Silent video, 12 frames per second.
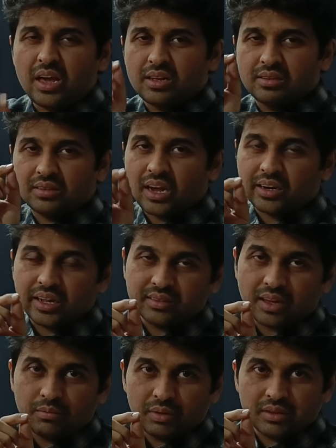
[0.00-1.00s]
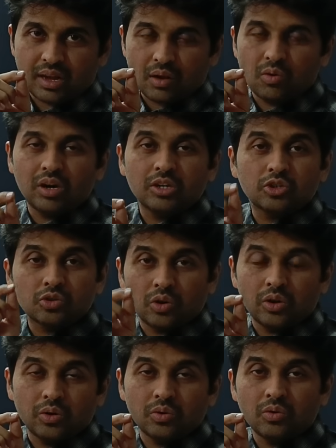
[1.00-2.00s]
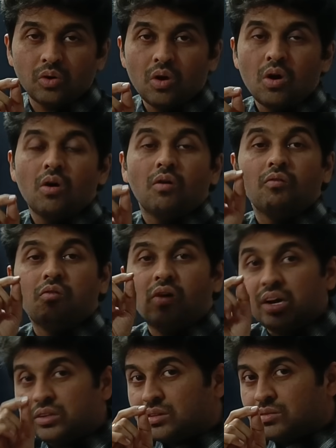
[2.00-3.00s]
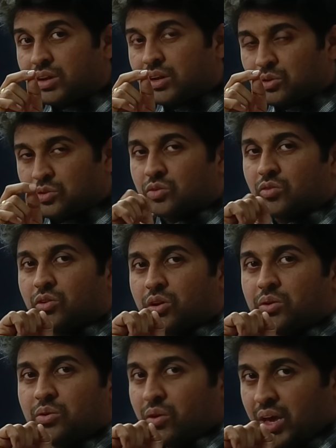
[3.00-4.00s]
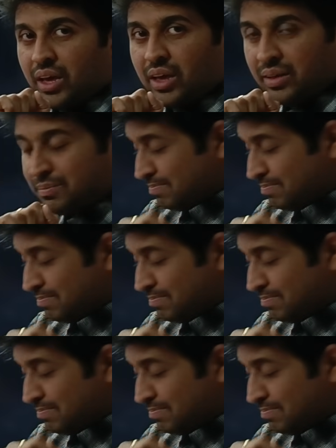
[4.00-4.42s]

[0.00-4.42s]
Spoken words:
exact examples I'll go and show you why is it very useful for you. Okay,